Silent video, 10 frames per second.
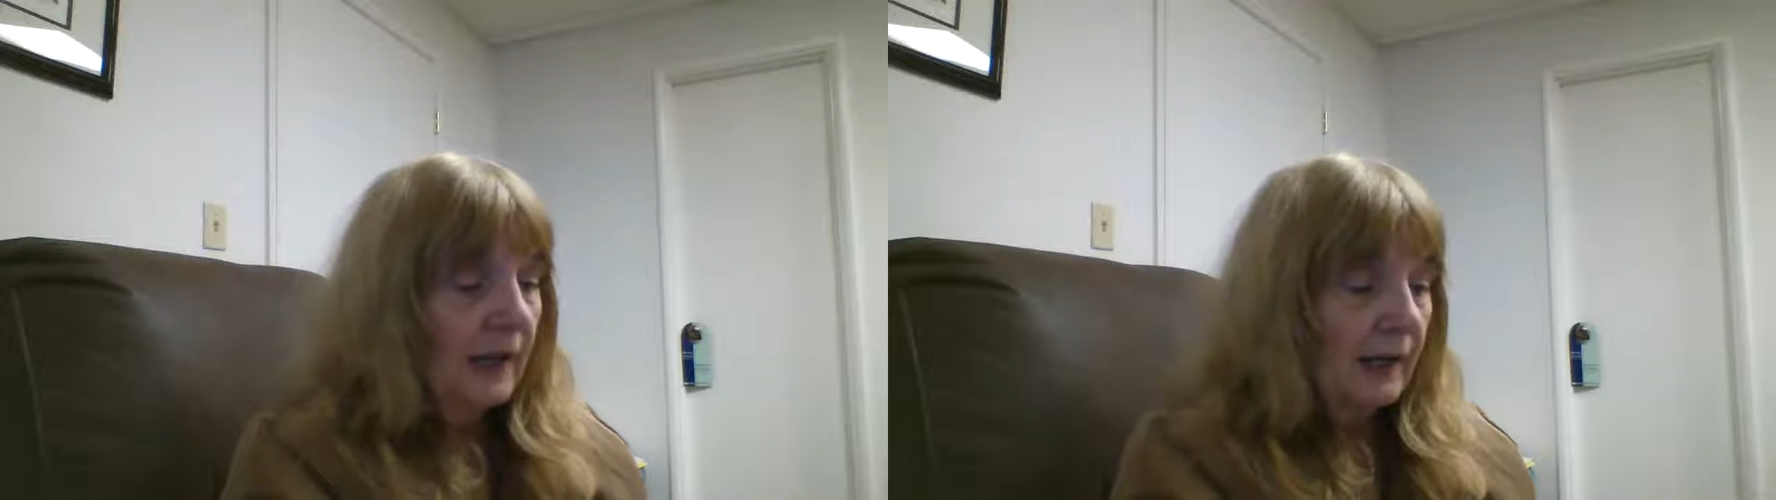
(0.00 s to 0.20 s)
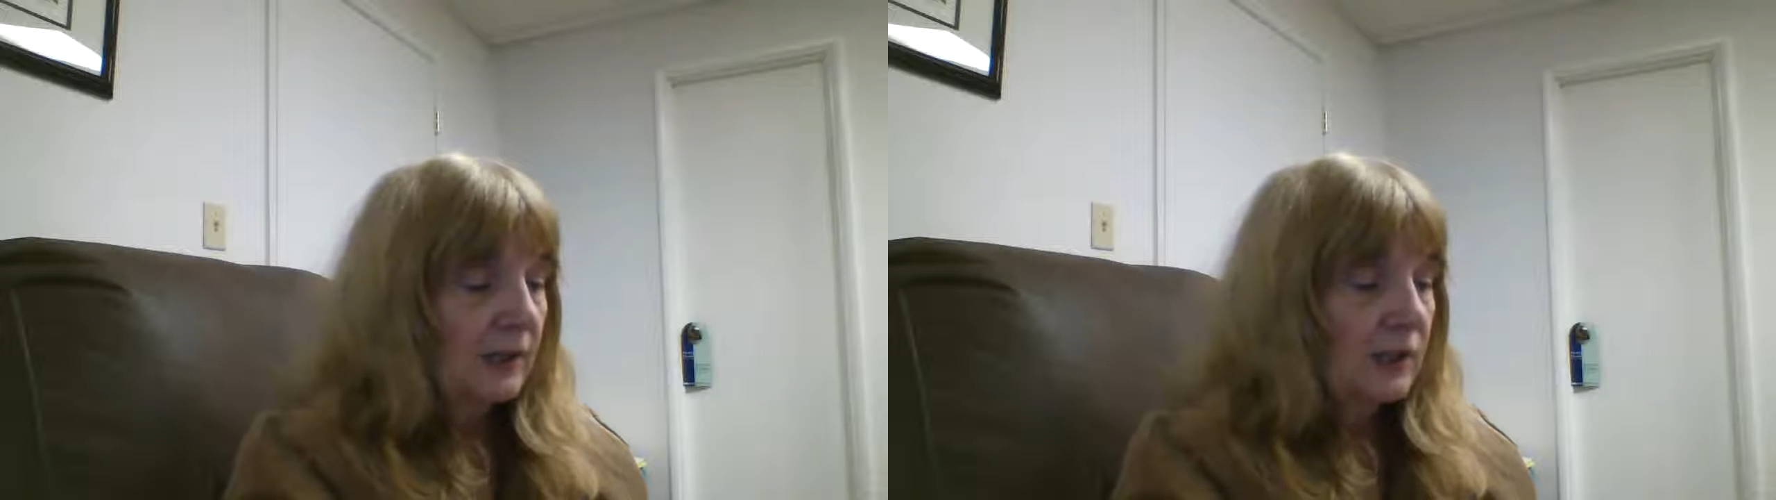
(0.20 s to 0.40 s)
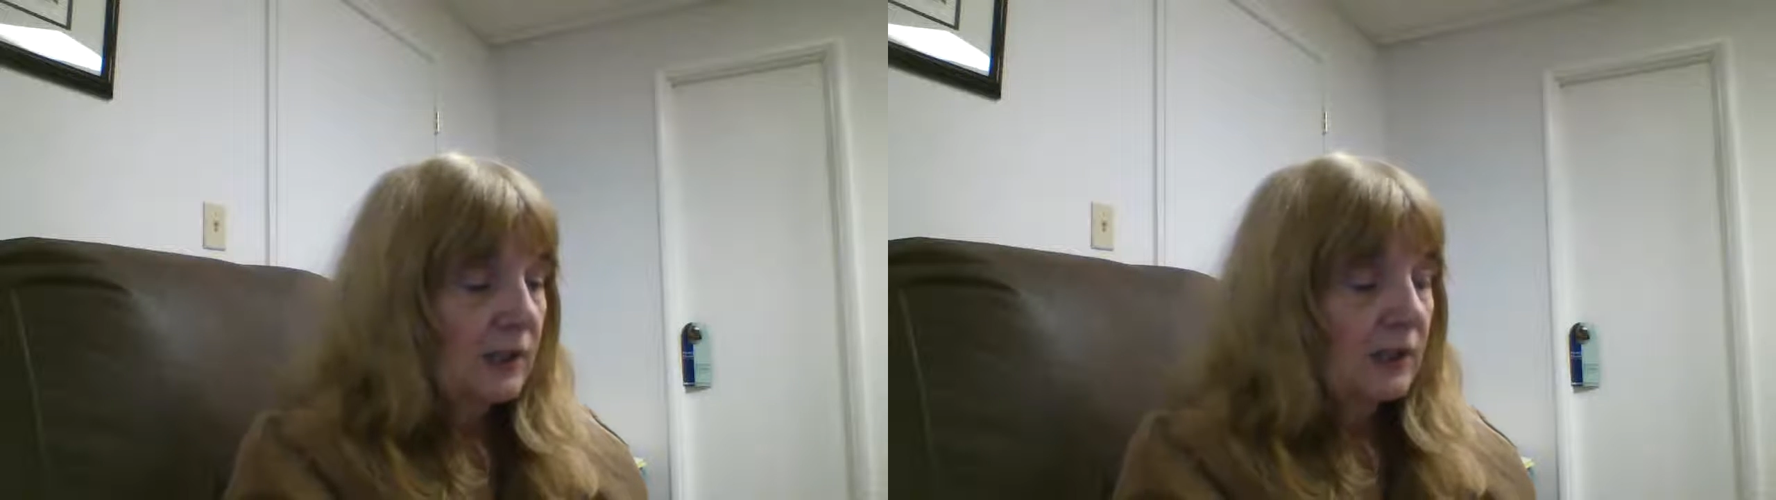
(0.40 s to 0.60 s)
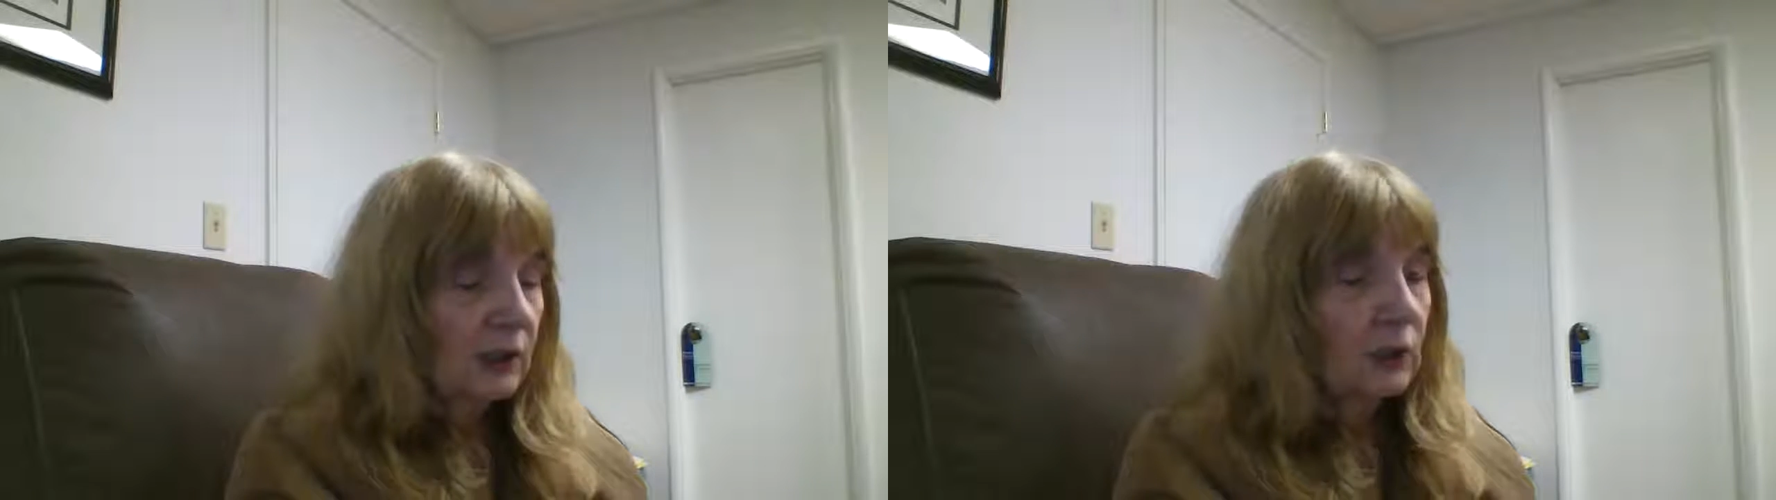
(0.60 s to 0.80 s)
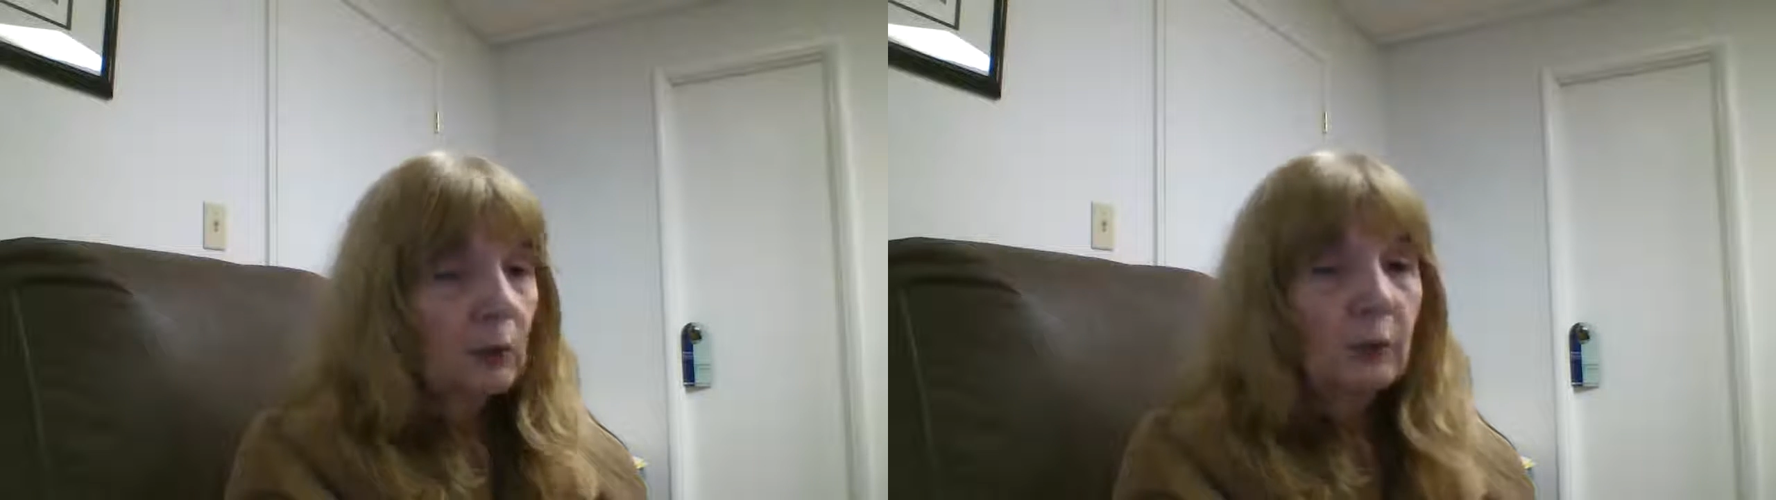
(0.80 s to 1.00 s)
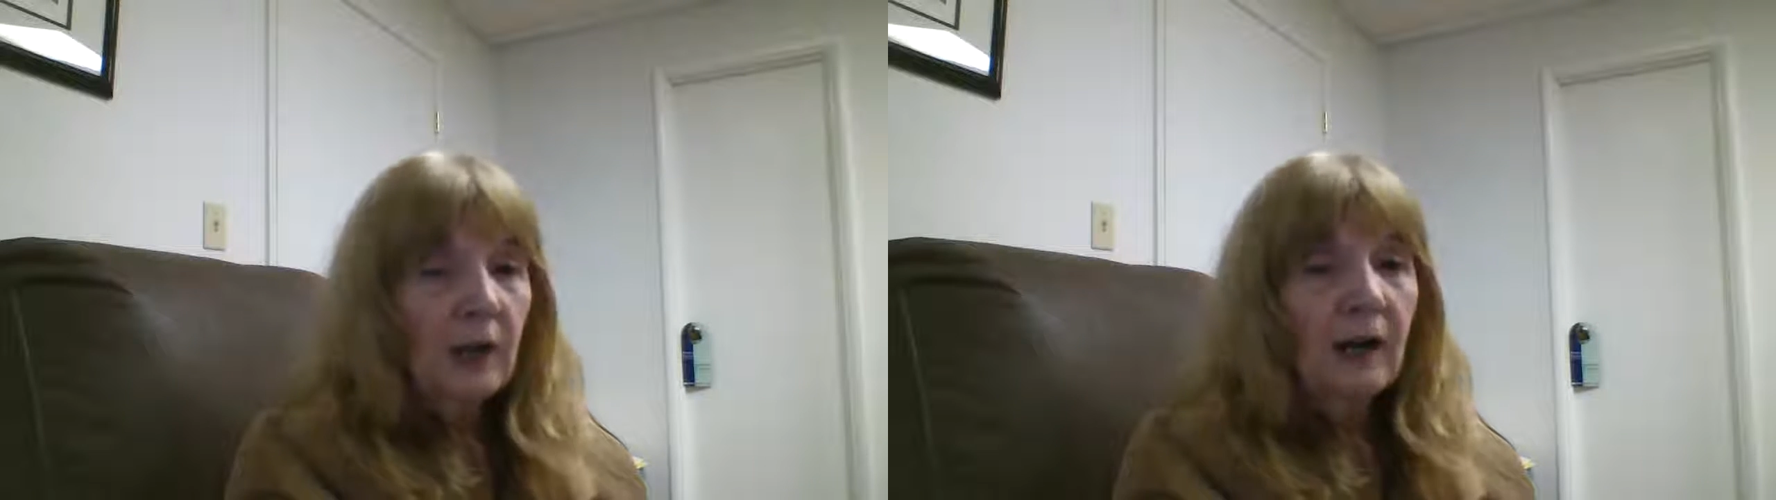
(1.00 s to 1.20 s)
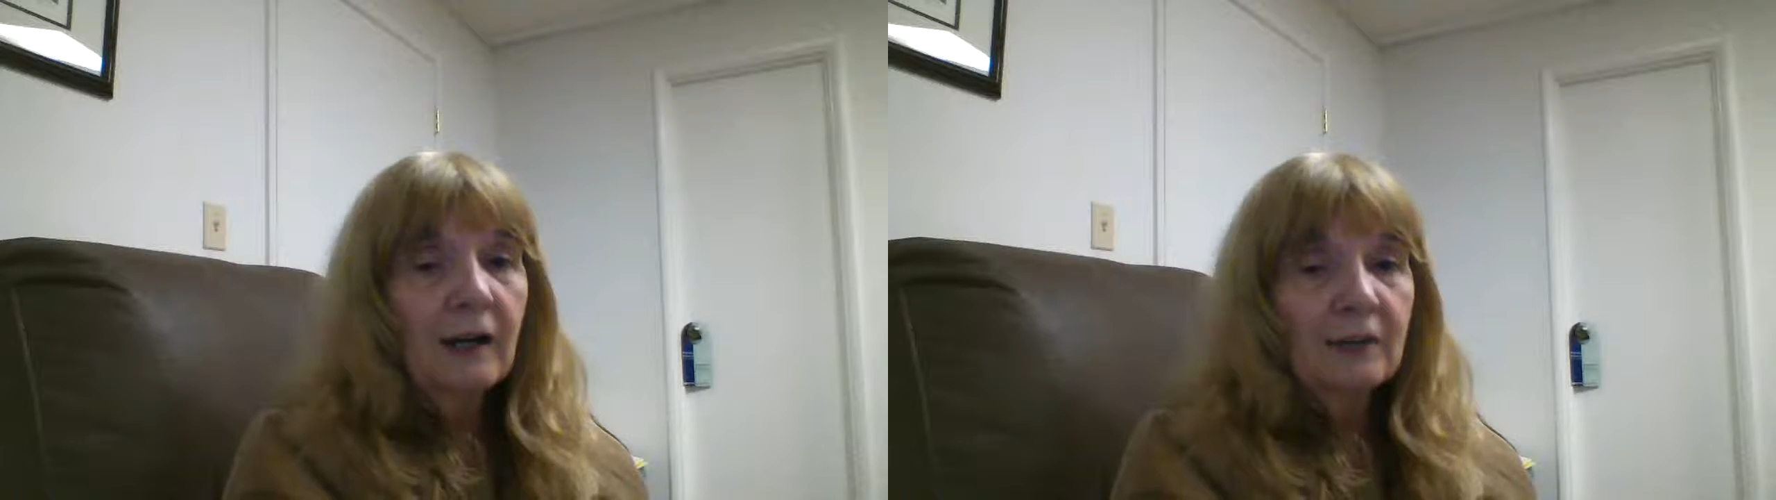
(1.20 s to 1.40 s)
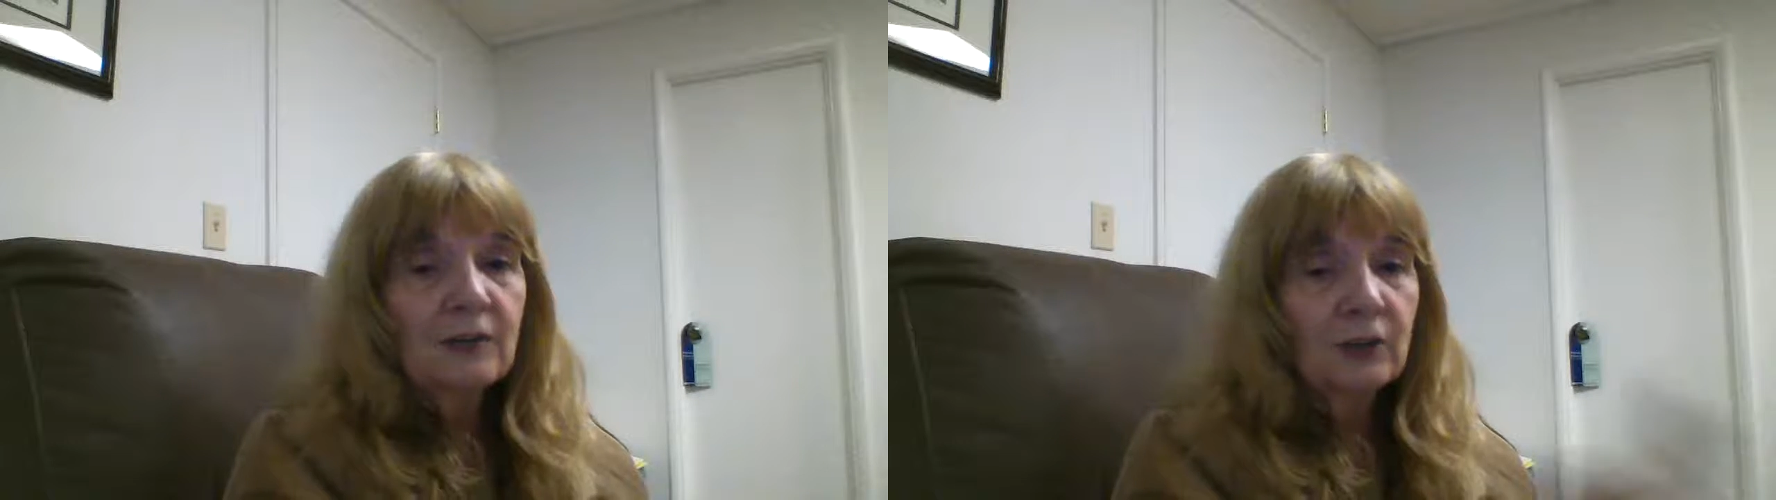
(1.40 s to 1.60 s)
is just a cue
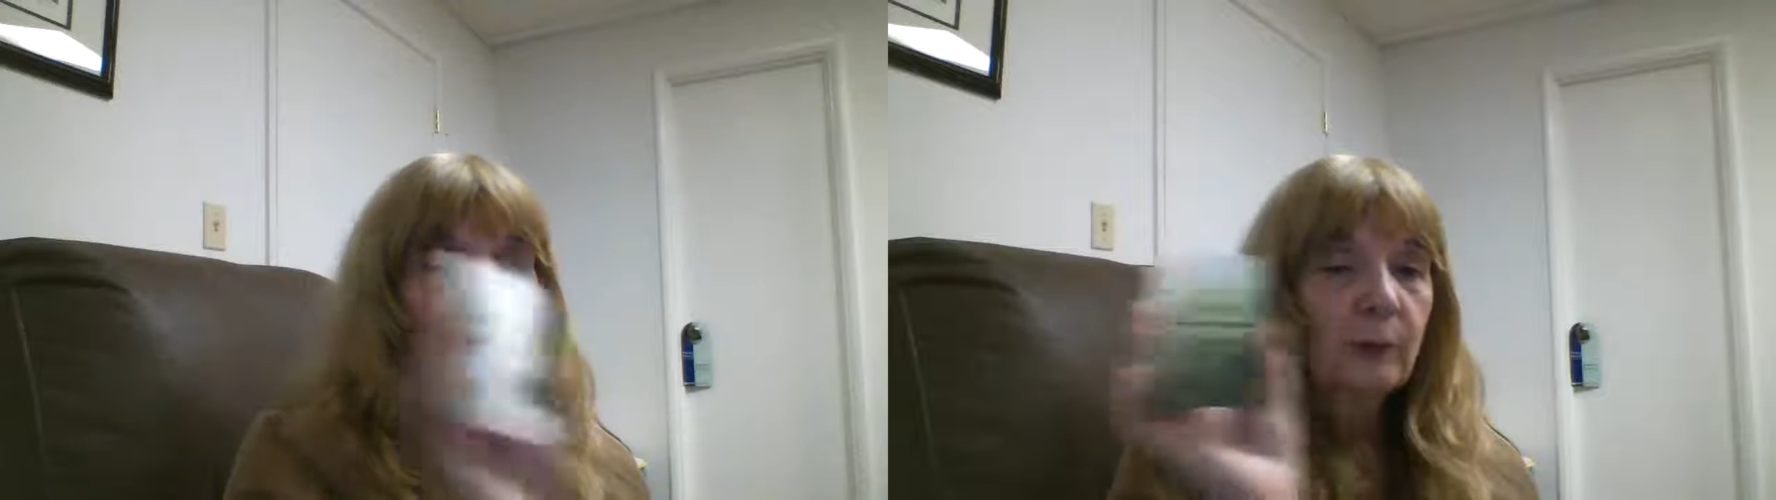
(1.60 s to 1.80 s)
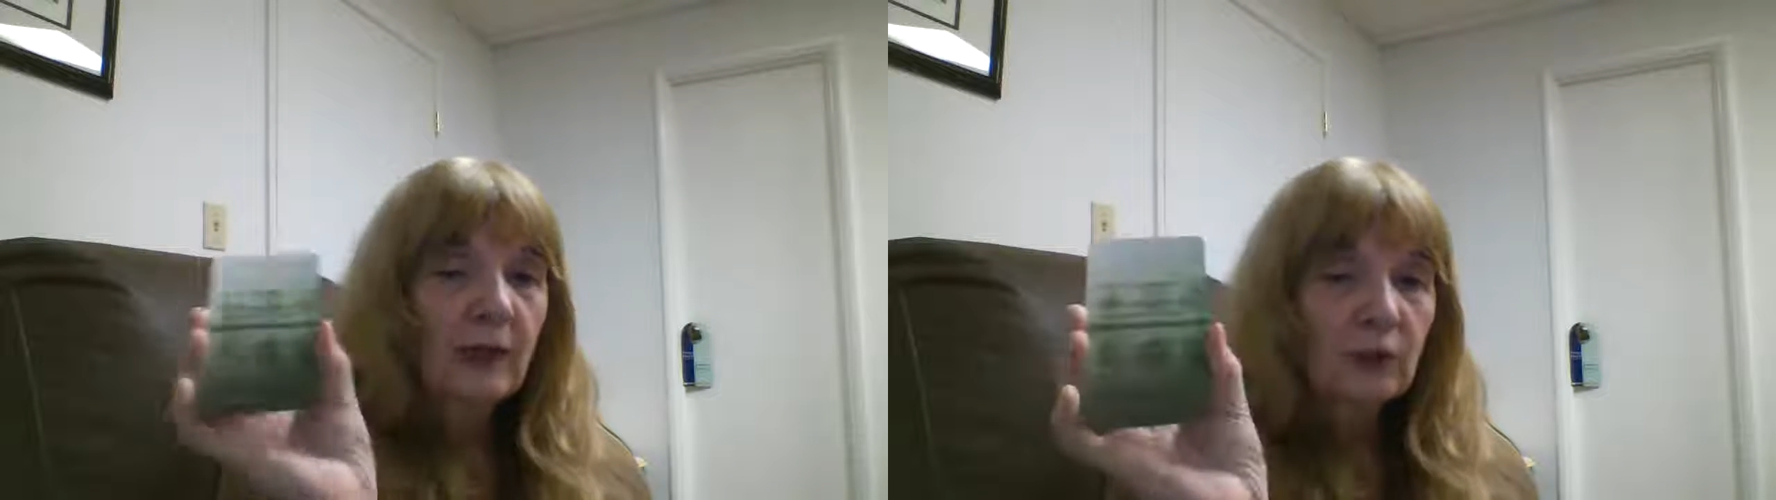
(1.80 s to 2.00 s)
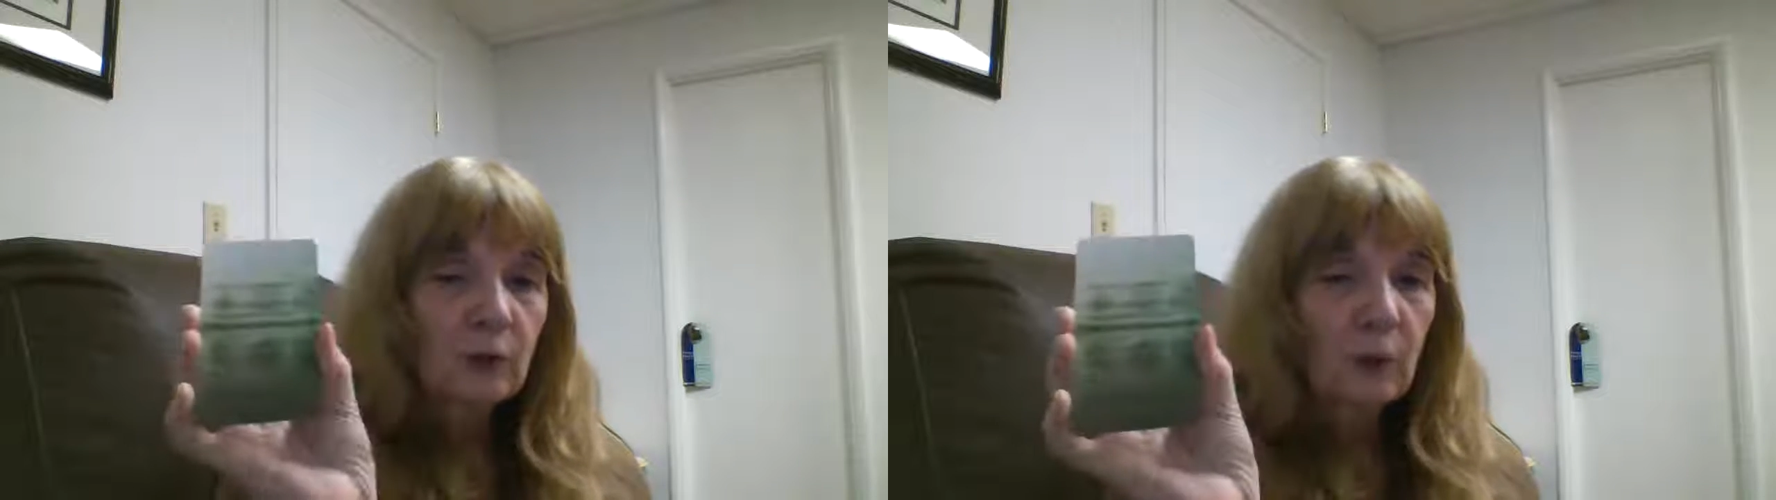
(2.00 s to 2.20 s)
card to create